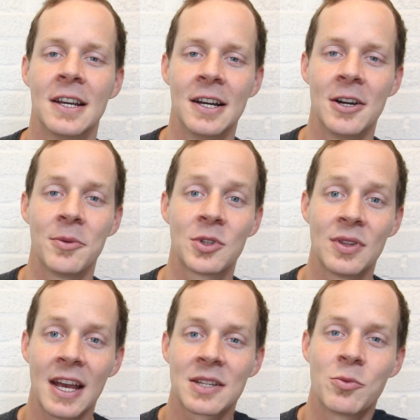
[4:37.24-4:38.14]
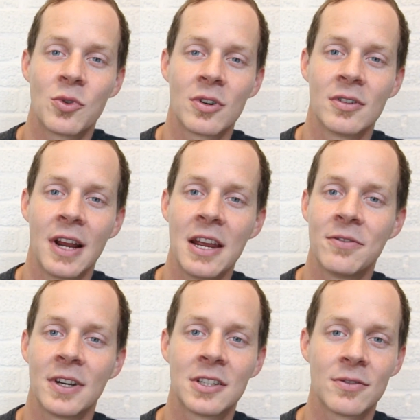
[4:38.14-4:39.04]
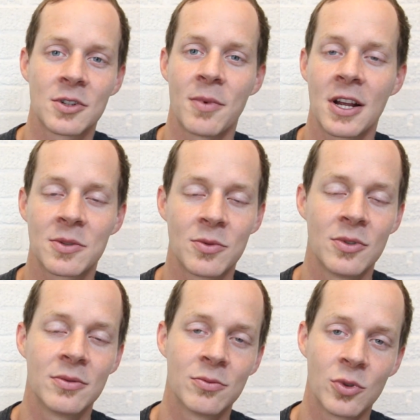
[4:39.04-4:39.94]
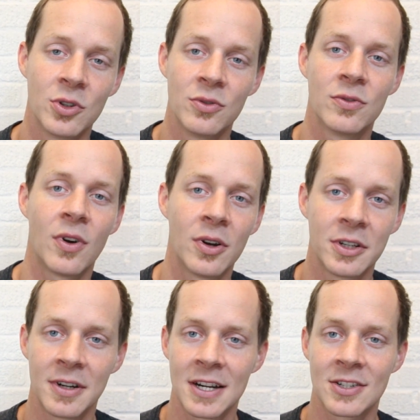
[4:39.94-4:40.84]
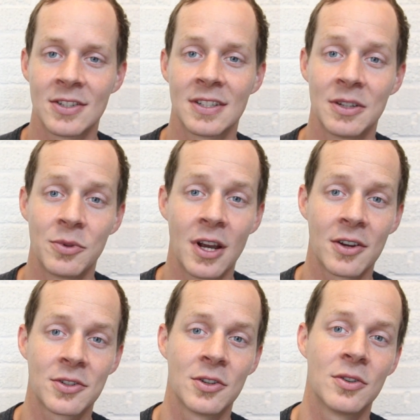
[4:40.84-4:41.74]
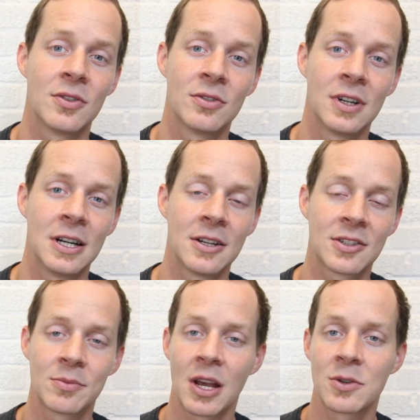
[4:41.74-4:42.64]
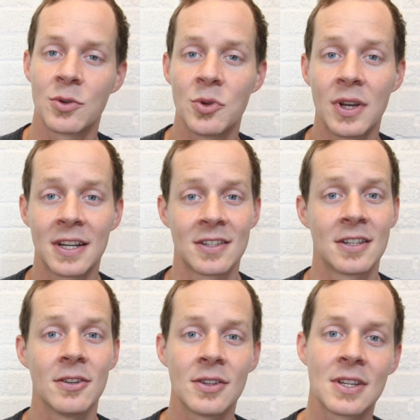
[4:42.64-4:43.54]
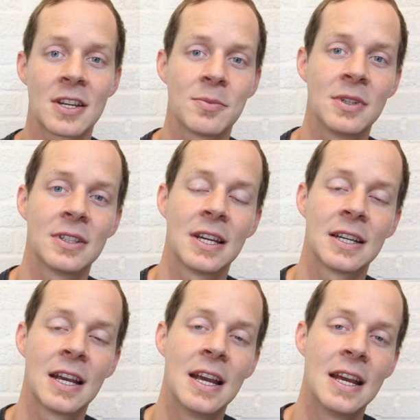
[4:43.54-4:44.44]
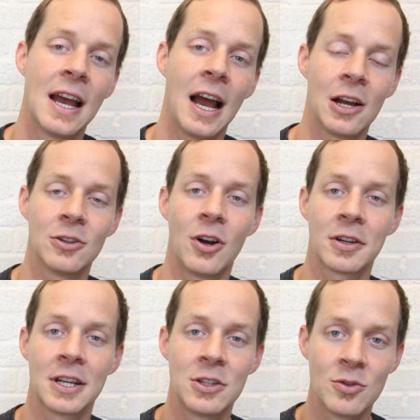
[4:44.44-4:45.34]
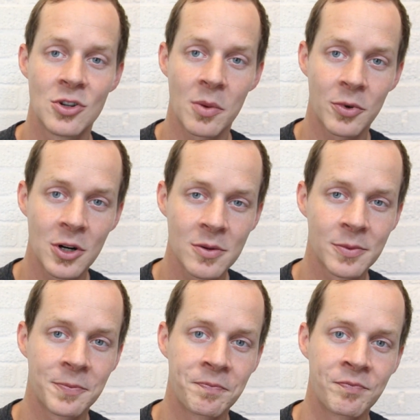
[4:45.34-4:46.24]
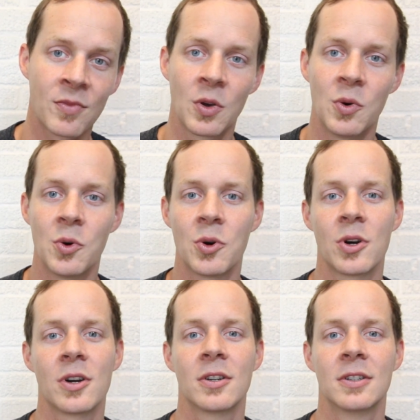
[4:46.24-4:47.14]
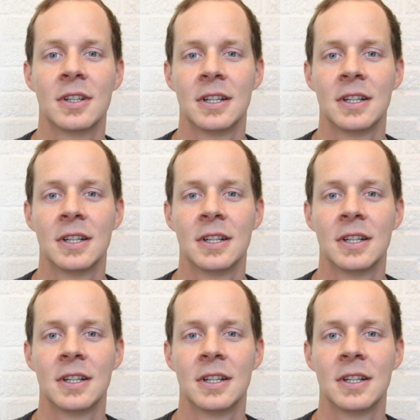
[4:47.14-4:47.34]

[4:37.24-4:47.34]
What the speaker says: So that's more affective, responsible, where you follow directions. Then we also sometimes we'll do like a skill assessment, like how long can you jump rope, or